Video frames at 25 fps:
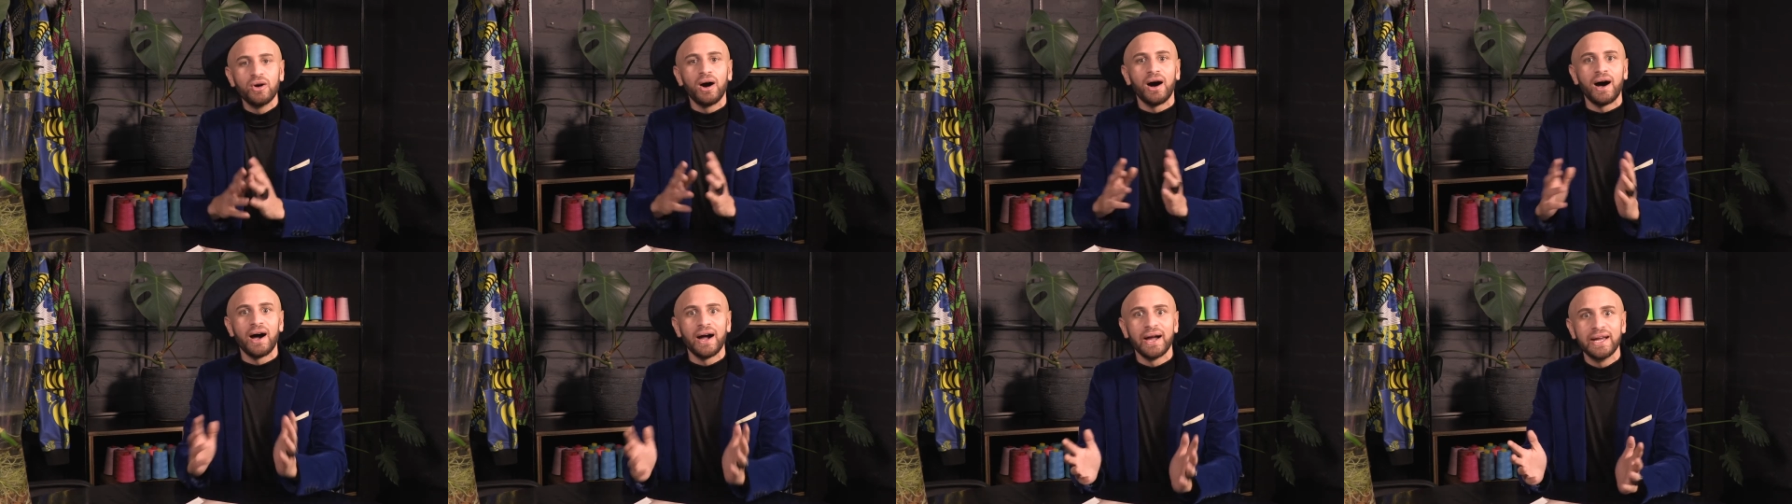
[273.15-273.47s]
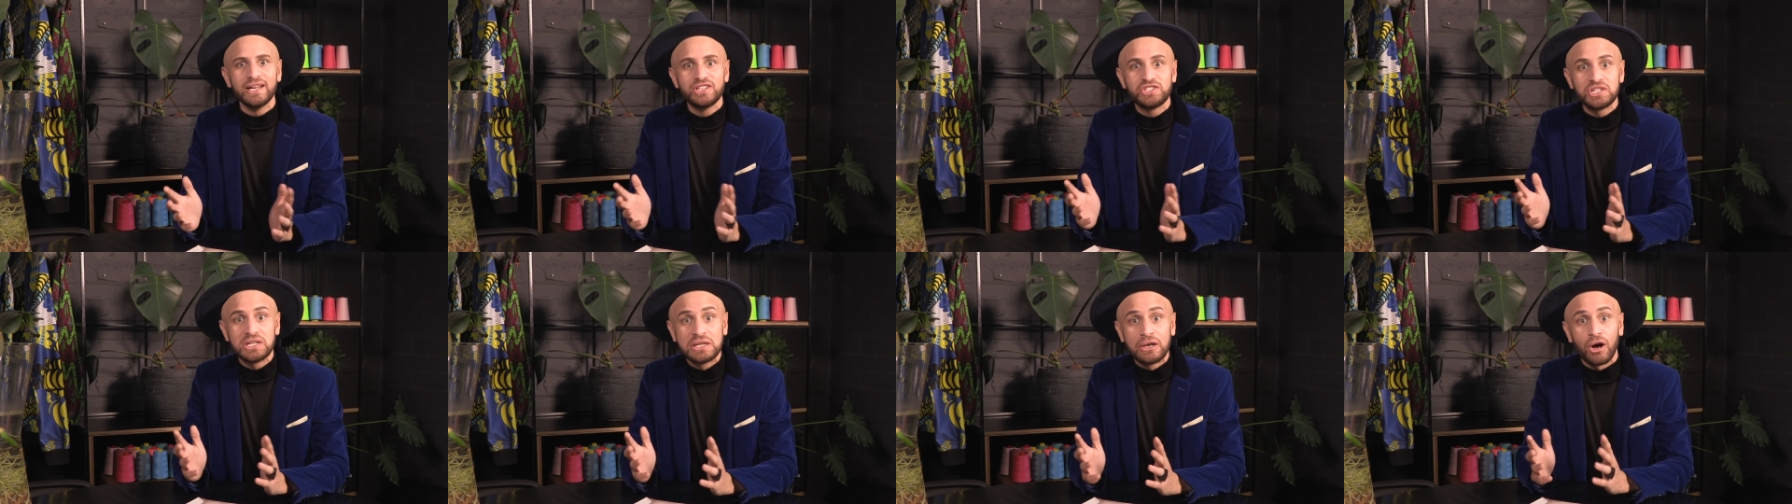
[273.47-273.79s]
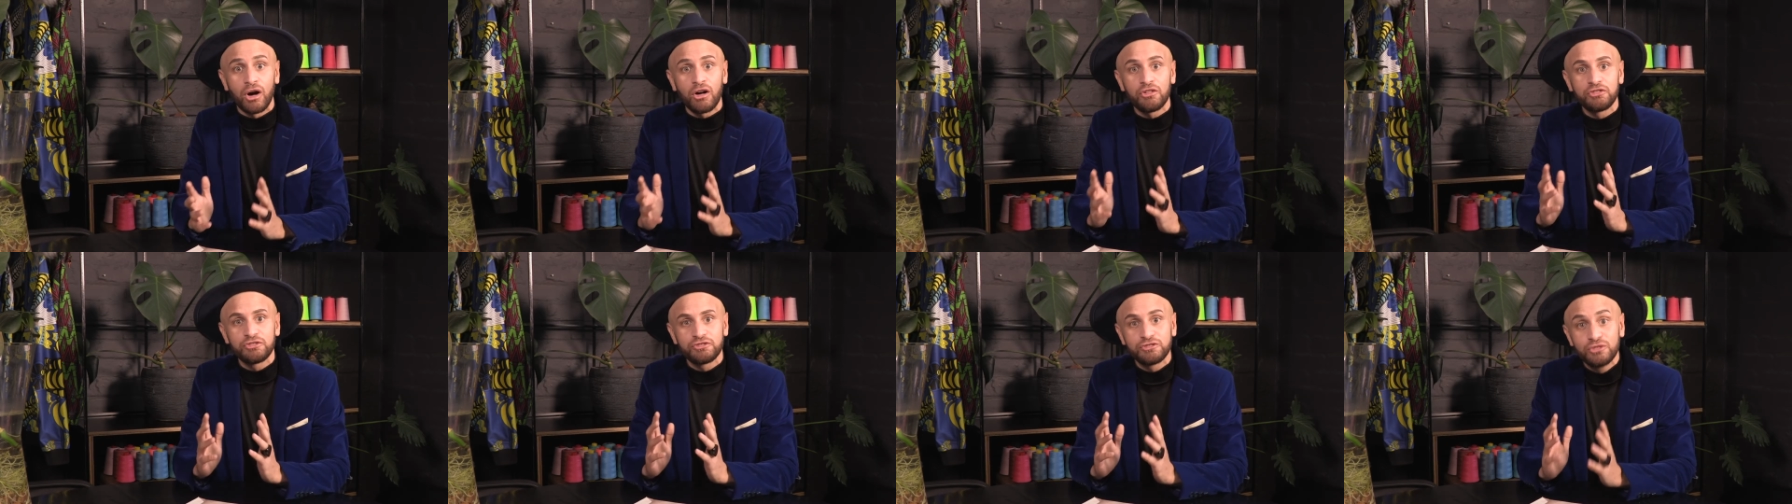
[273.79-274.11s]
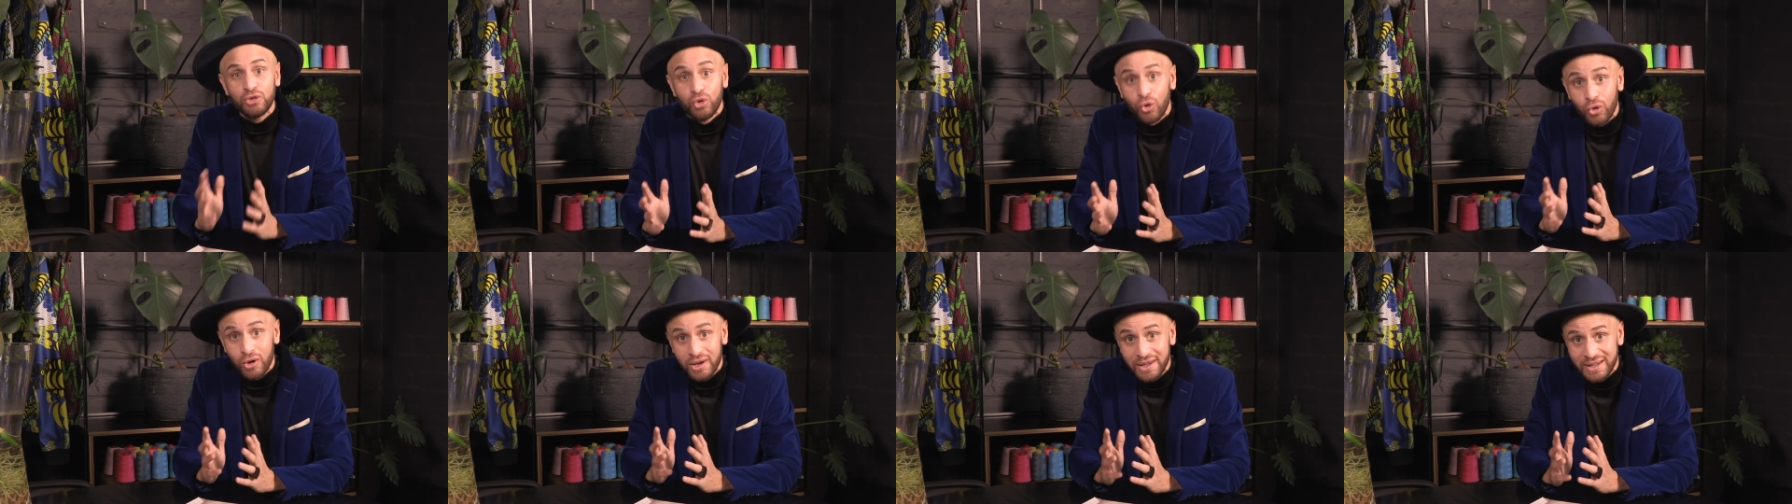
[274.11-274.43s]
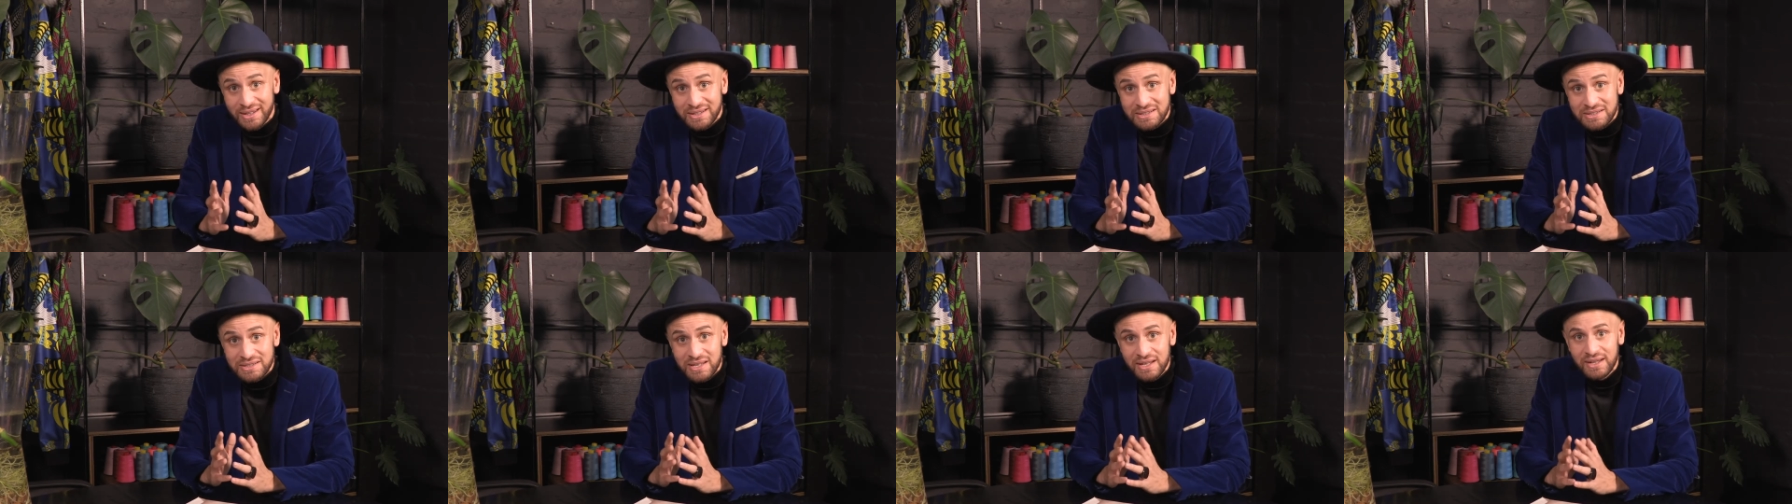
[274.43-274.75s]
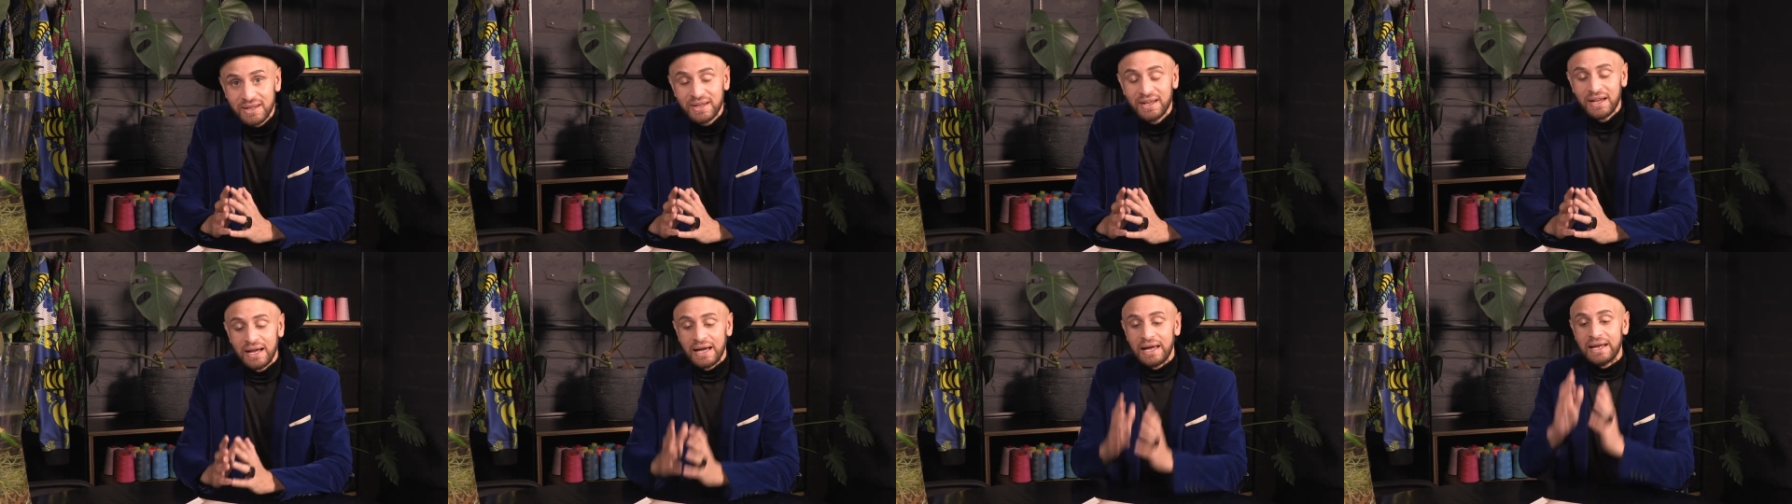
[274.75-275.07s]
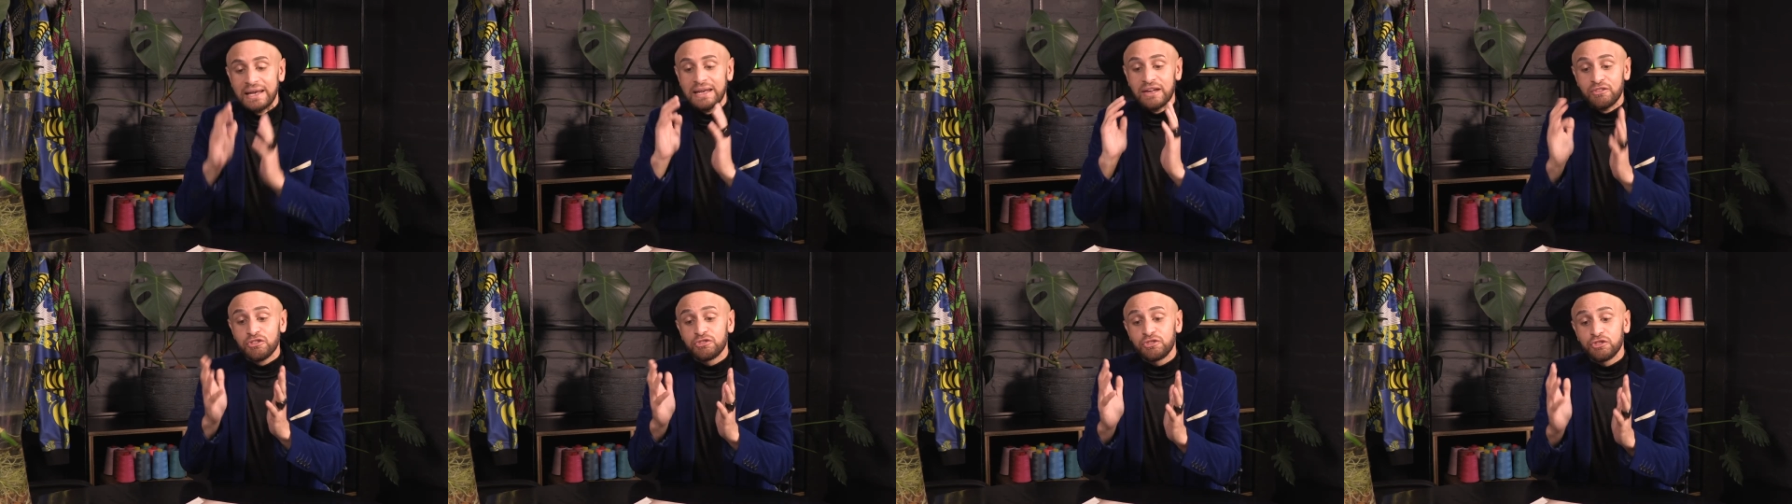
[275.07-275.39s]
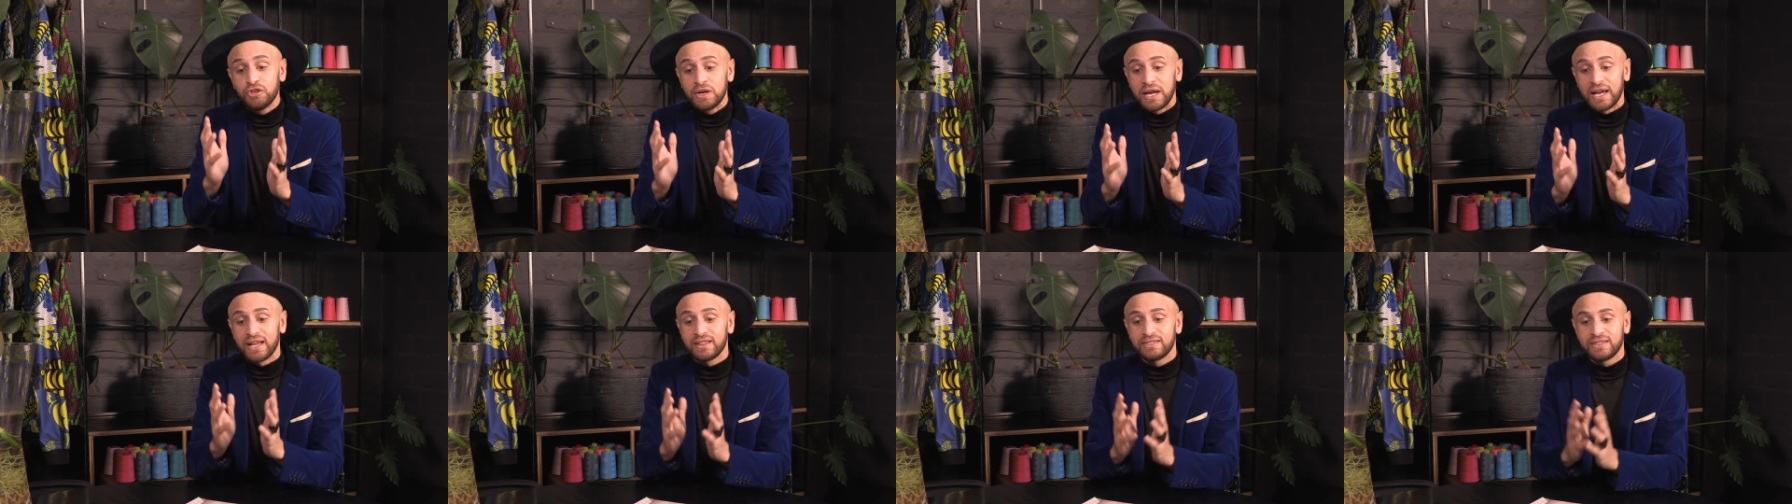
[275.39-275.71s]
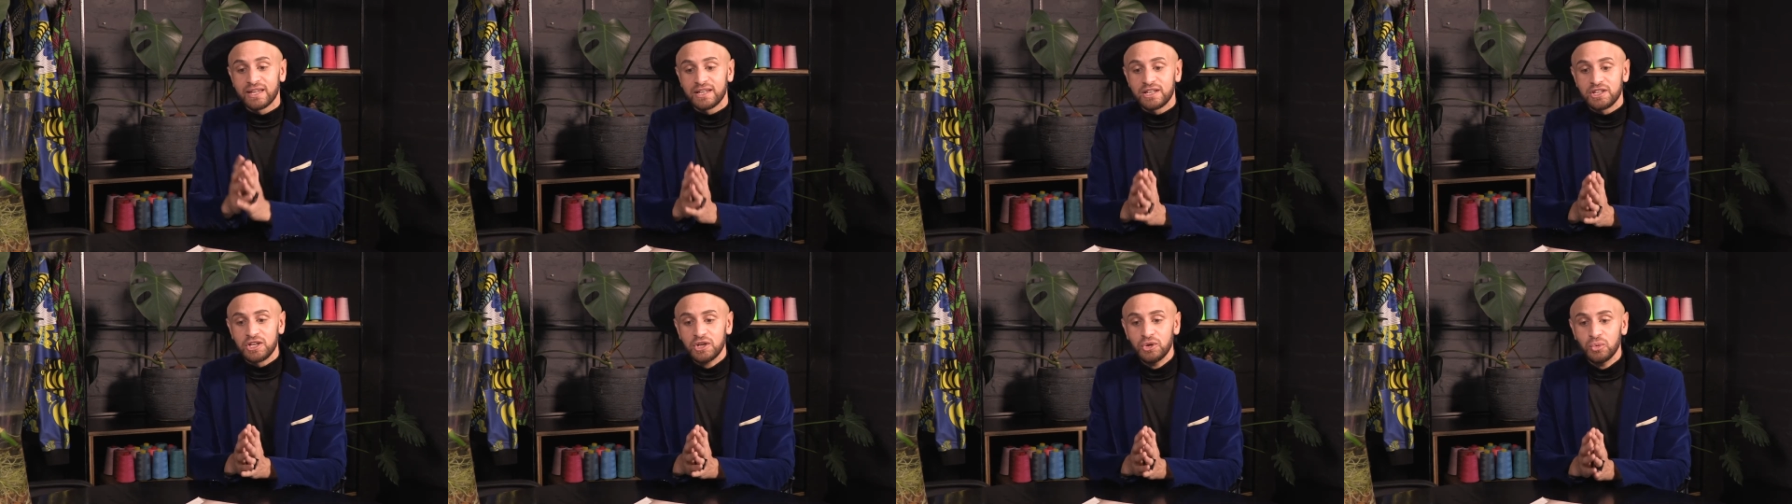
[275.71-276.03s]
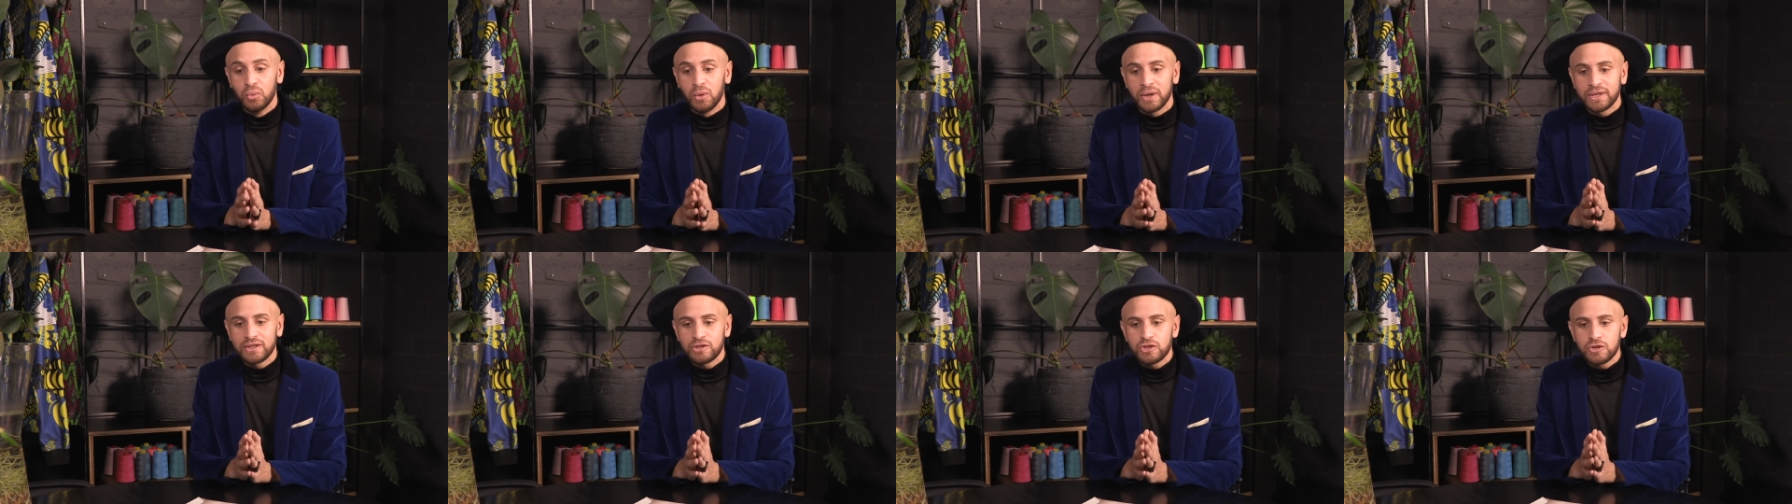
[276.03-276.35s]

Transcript: hygiene are flawless. Never forget that you want